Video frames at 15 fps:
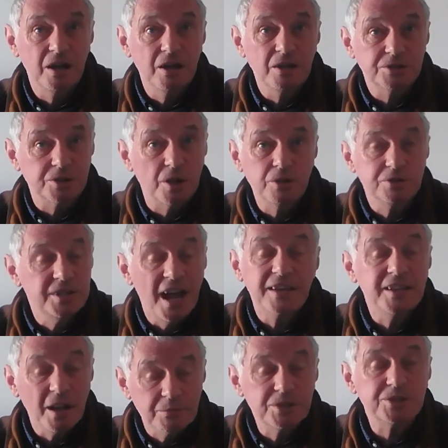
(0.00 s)
So I'm
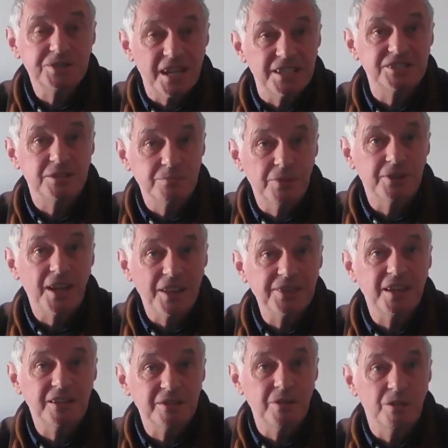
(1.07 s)
just guessing, but I
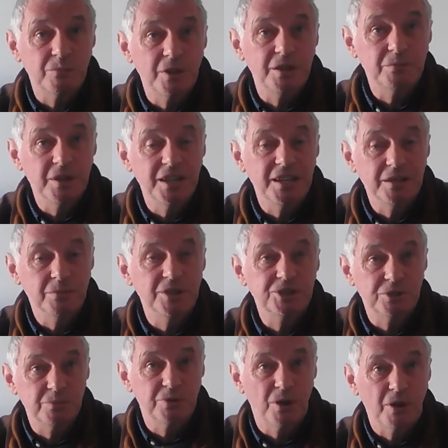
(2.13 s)
think that we should
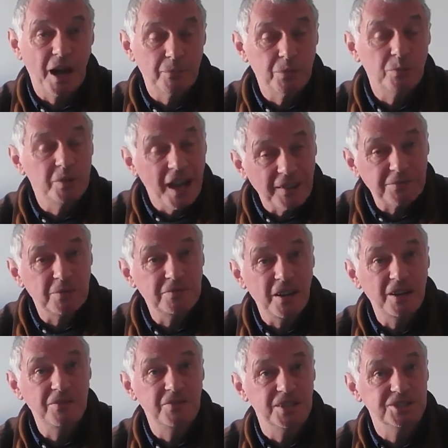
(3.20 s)
be all right. But we have to be very
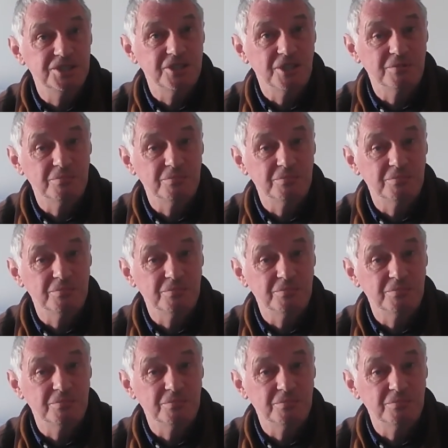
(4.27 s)
vigilant